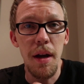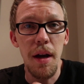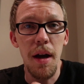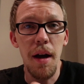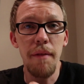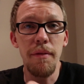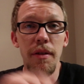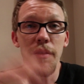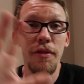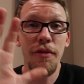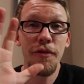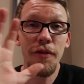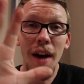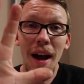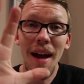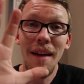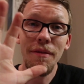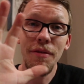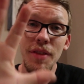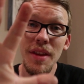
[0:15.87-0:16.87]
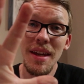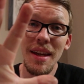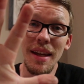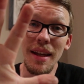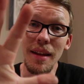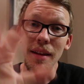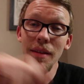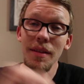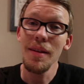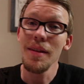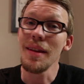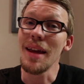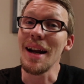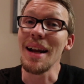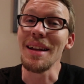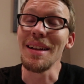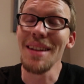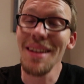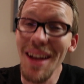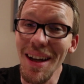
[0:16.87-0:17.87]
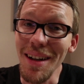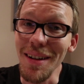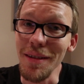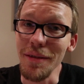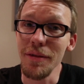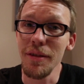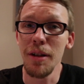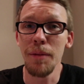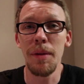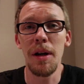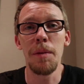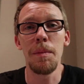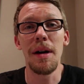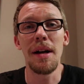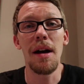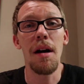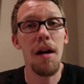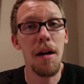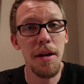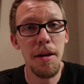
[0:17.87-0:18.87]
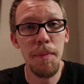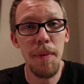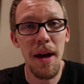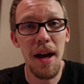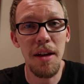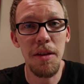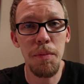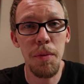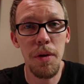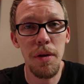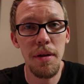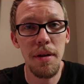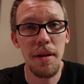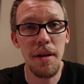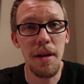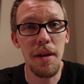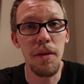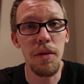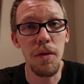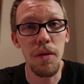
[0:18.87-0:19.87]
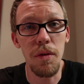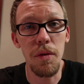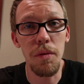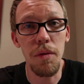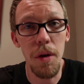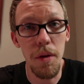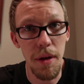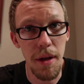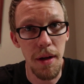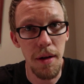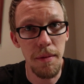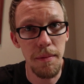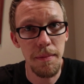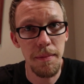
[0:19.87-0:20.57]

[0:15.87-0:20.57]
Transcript: of the 5 things that I love about my Honda Passport Isuzu Rodeo.